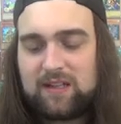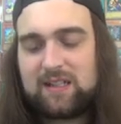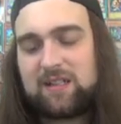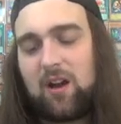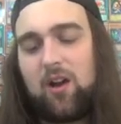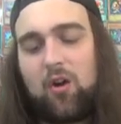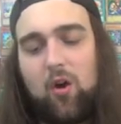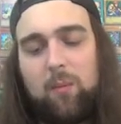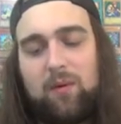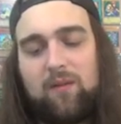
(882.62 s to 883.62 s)
This is
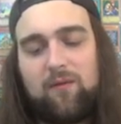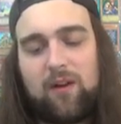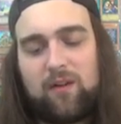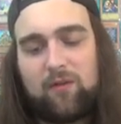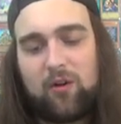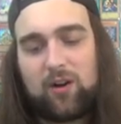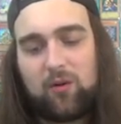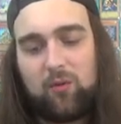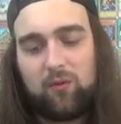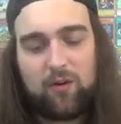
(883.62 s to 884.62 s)
unopened. Very, very
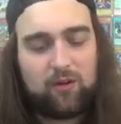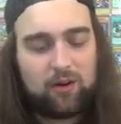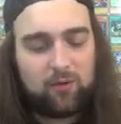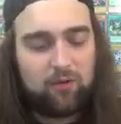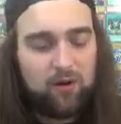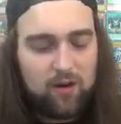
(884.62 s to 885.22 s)
cool. Very cool.